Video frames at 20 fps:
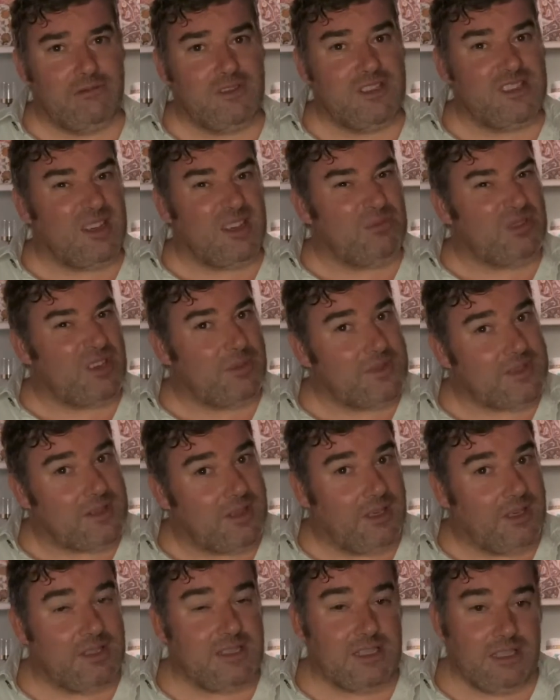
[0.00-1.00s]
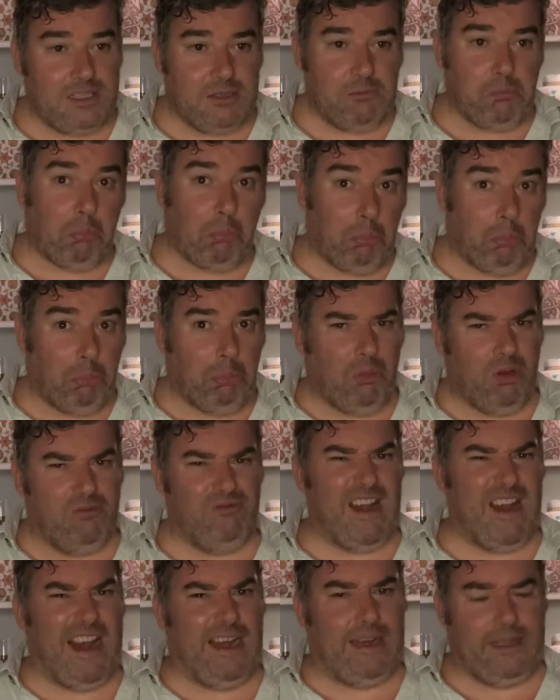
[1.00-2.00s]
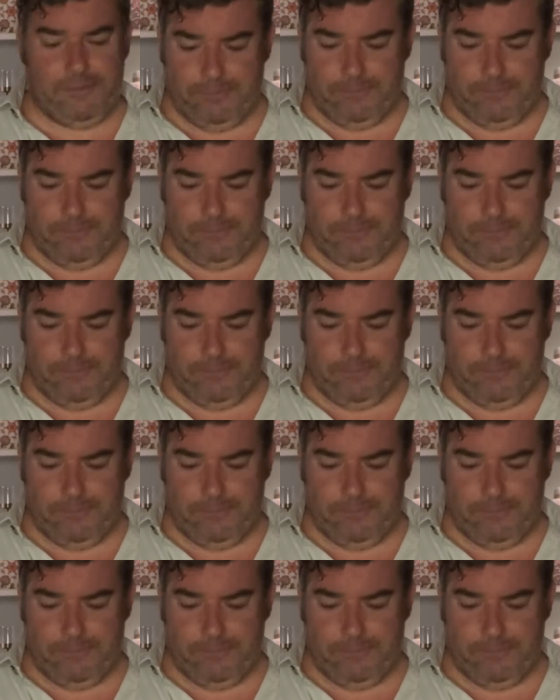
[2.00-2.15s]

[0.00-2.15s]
sometimes 13, rarely.